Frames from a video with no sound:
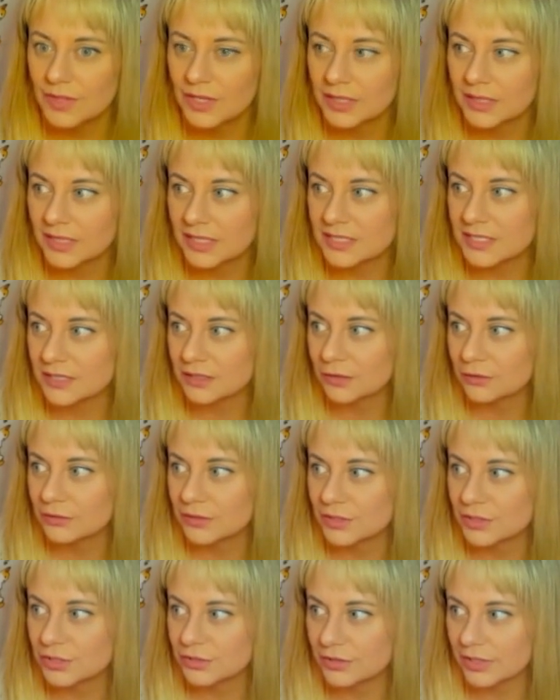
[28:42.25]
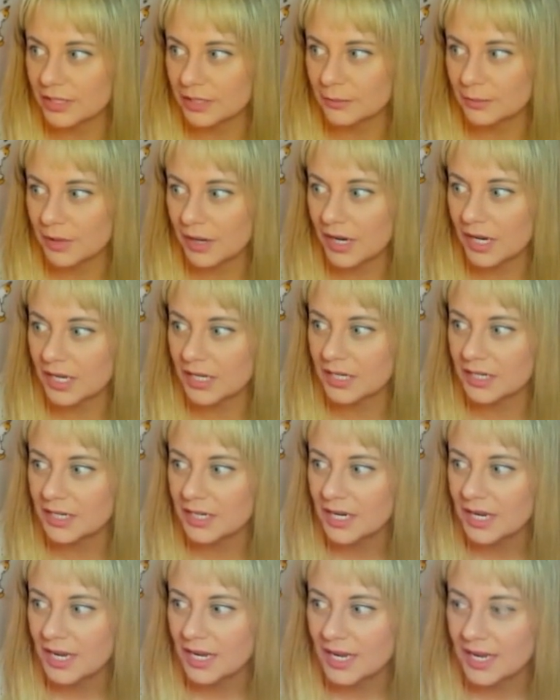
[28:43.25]
Let's load this trading pod
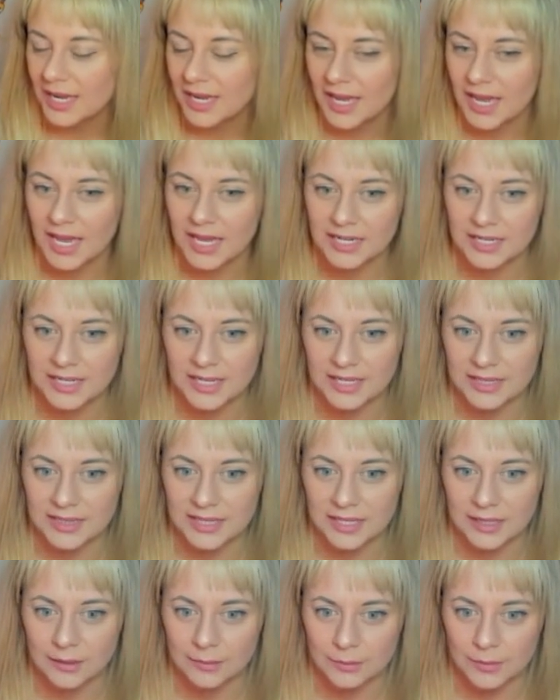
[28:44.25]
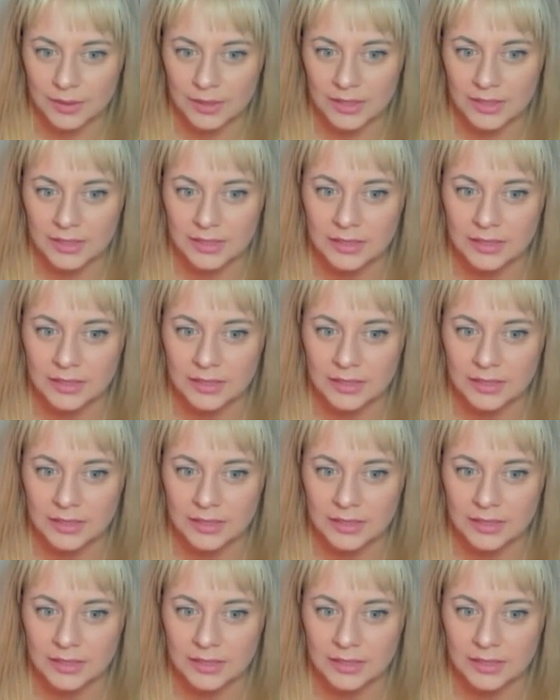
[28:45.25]
and get them